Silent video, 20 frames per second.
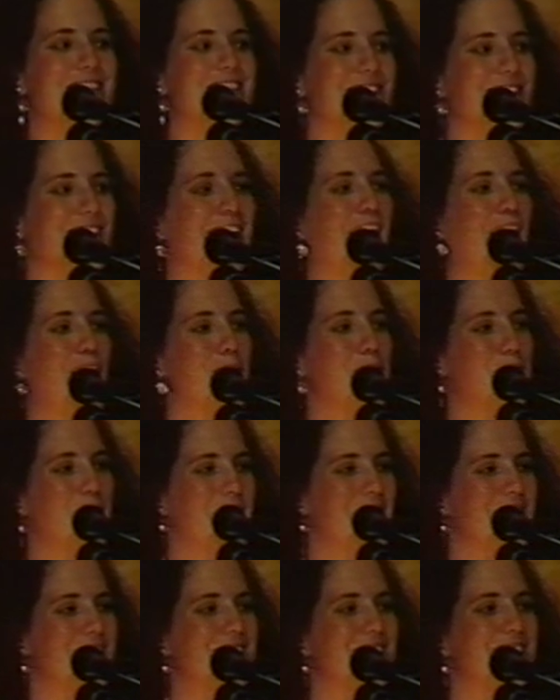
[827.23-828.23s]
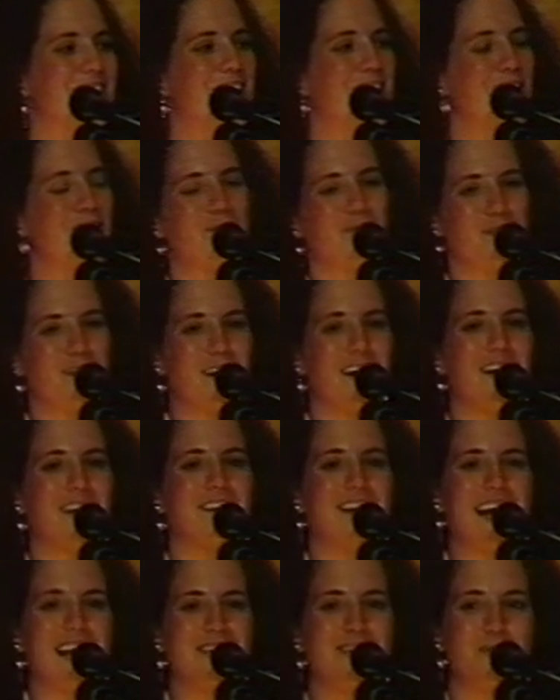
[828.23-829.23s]
to the campus for our
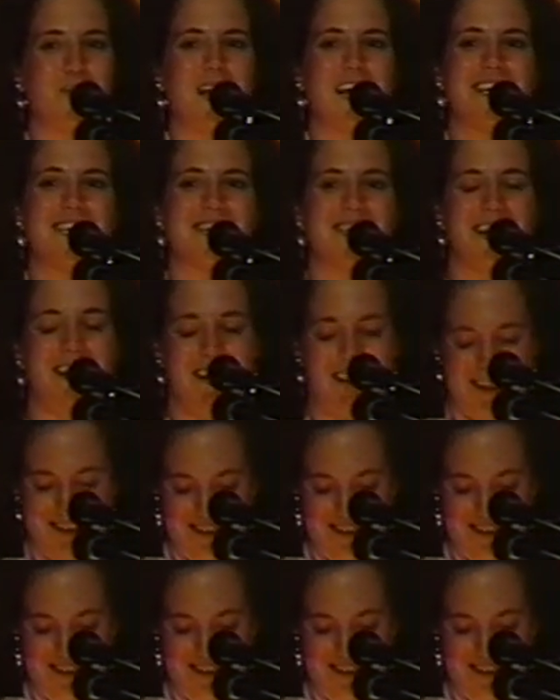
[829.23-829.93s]
graduation.